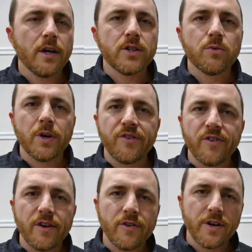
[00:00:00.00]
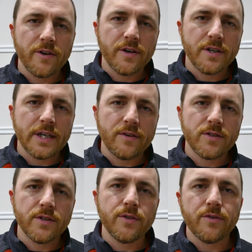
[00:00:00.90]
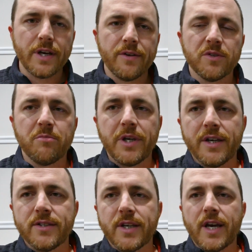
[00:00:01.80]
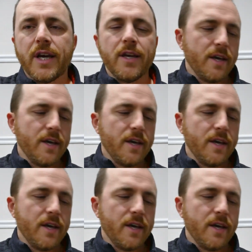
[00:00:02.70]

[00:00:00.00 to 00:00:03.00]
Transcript: 2500 down to 2000 psi.